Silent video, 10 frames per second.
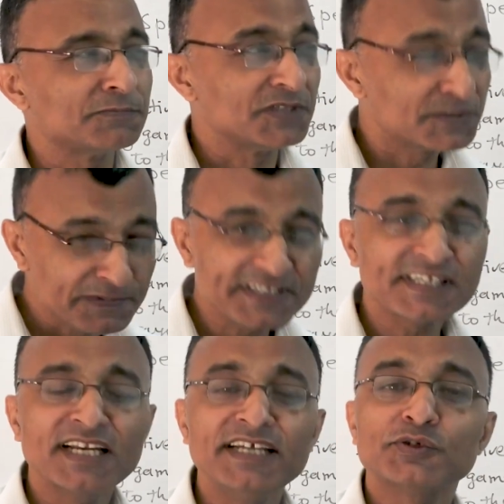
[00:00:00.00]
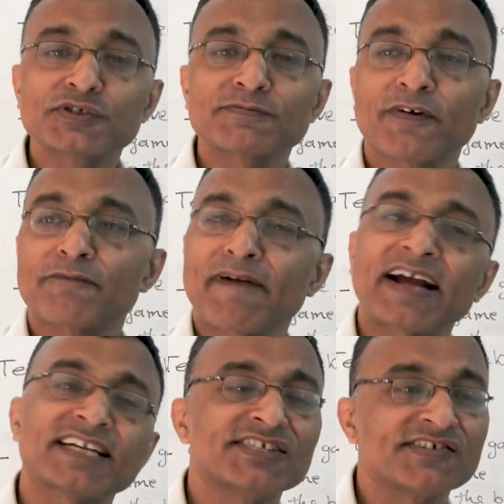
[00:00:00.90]
especially used for
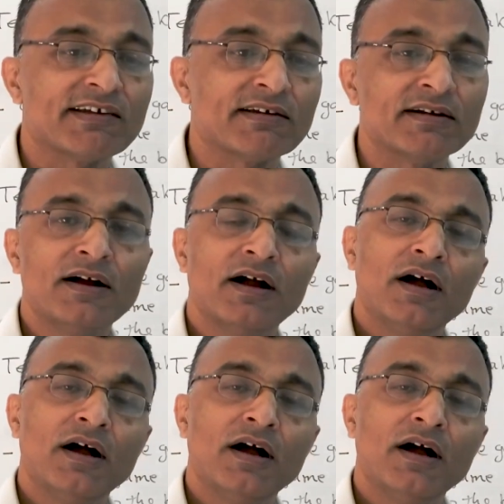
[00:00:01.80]
practicing